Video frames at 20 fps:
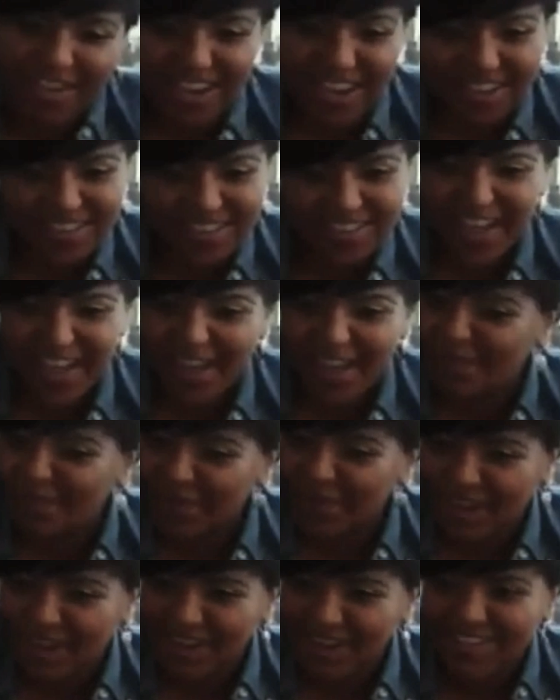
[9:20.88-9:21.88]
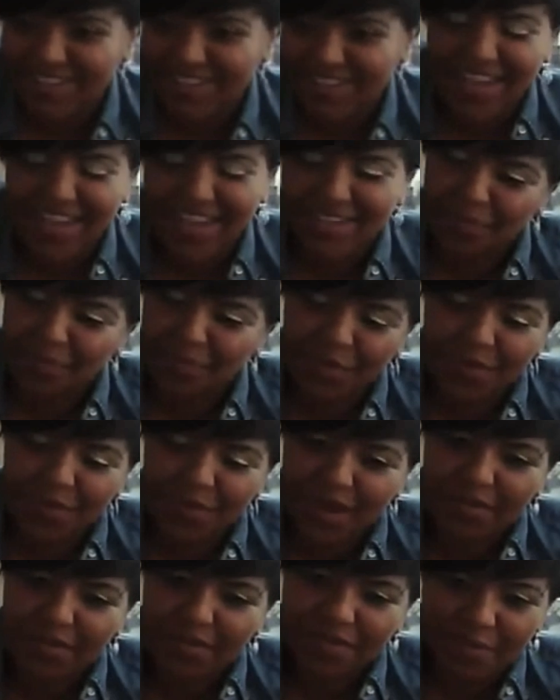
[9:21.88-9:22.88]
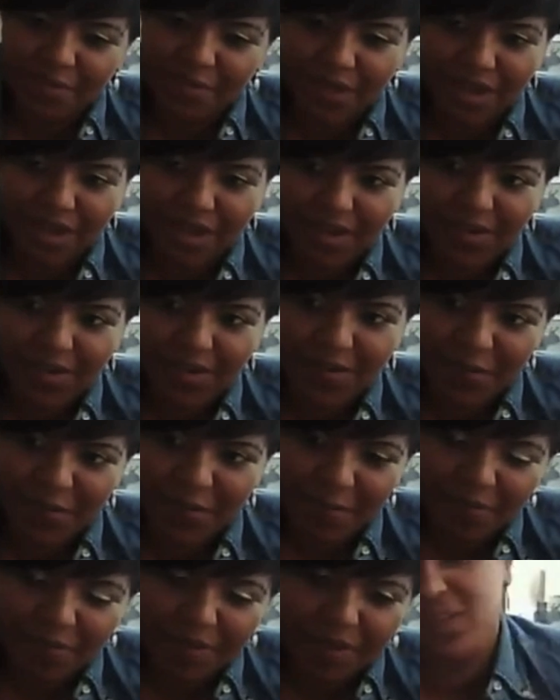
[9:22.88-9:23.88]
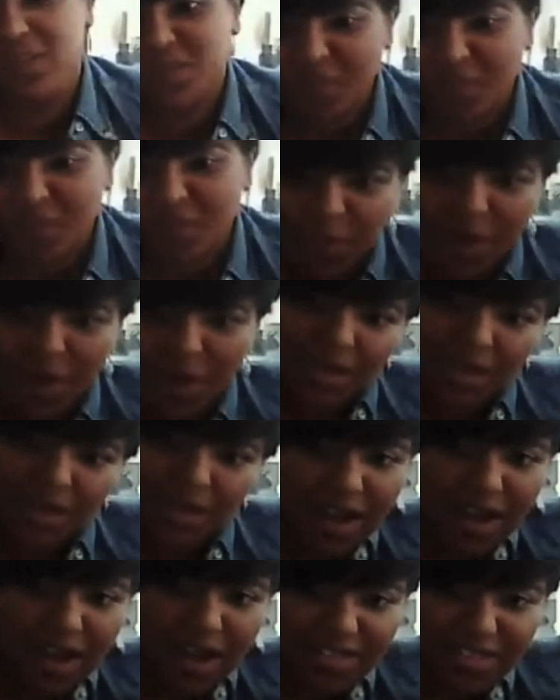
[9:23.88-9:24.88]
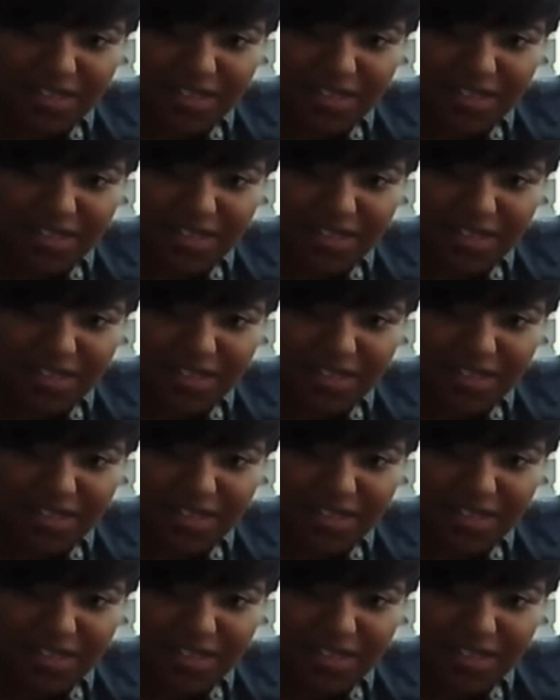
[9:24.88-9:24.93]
the next day and be like, "That's put me off him," you know, why the guy's